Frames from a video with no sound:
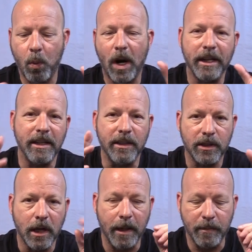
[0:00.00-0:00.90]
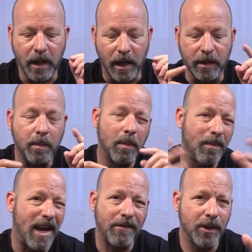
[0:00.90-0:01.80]
what each type does.
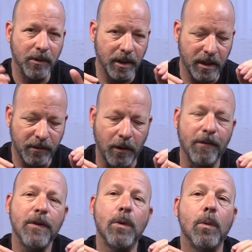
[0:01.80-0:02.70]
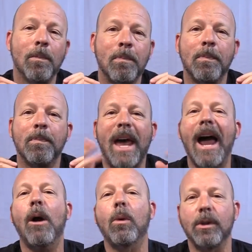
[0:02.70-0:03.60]
After using this for a few
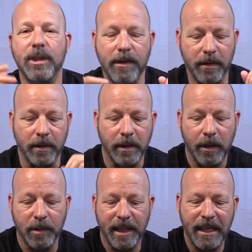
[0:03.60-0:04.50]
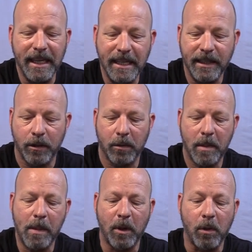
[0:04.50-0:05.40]
hours even, it was easy to
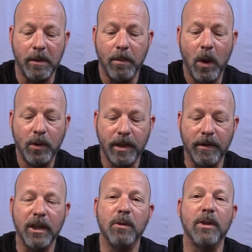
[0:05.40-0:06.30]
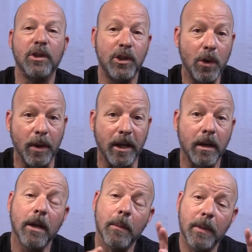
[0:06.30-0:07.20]
remember what most of this was
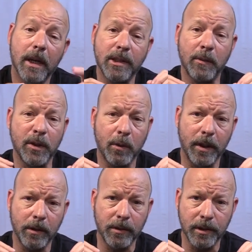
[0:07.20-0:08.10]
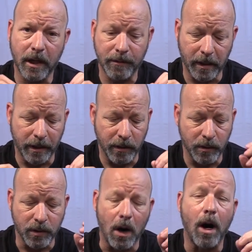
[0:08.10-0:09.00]
doing because it was critical stuff that I
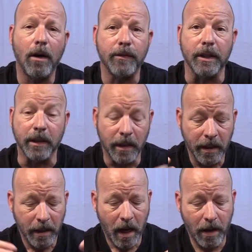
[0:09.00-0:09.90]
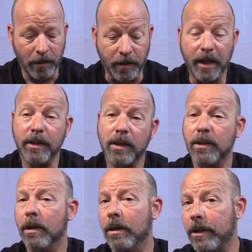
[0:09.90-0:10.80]
used often. Other things, they're
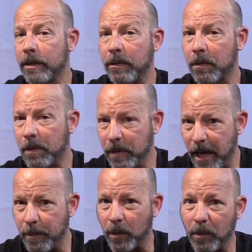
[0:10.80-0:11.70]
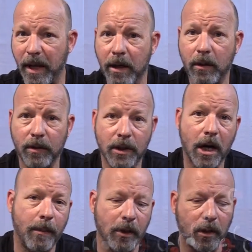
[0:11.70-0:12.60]
clearly labeled, and over
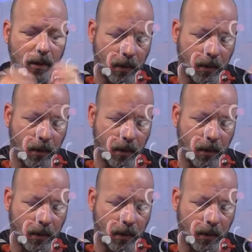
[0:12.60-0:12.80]
time you're going to